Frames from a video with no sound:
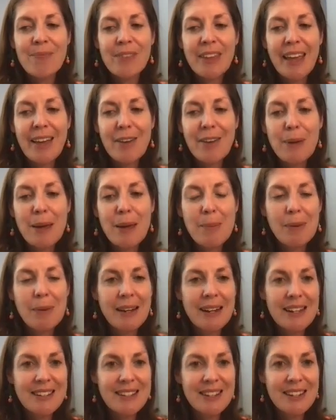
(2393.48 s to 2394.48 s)
If people are
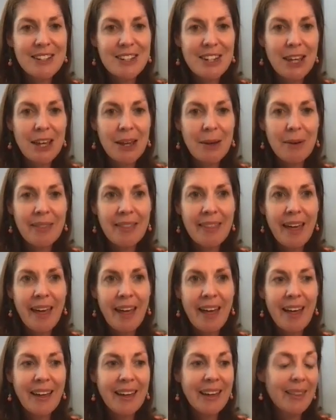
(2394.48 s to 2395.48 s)
listening to you and
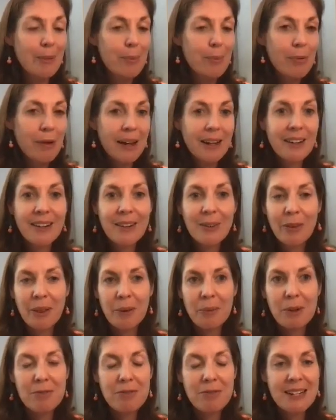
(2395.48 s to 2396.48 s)
they're either pregnant or they
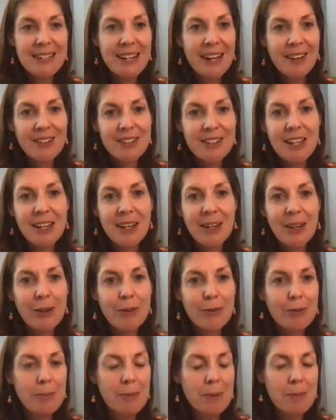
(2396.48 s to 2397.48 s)
want to reach out to you
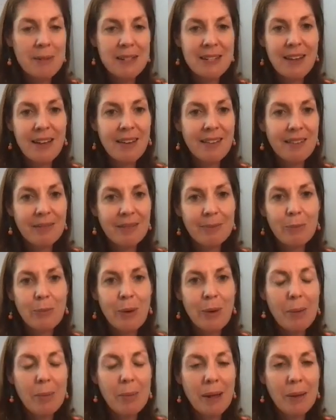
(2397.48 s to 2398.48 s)
from a maternal
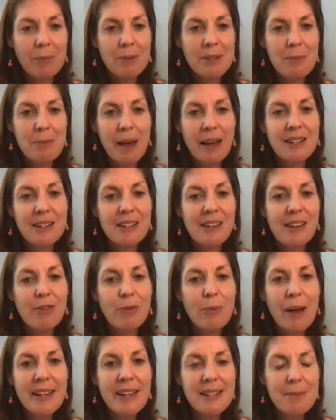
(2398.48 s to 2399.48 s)
wellbeing perspective,
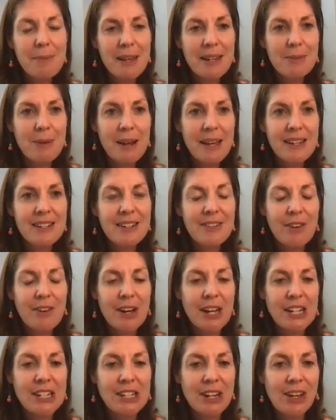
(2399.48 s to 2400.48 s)
where's the best place to
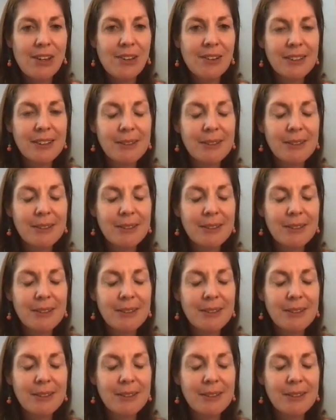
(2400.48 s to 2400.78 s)
find you?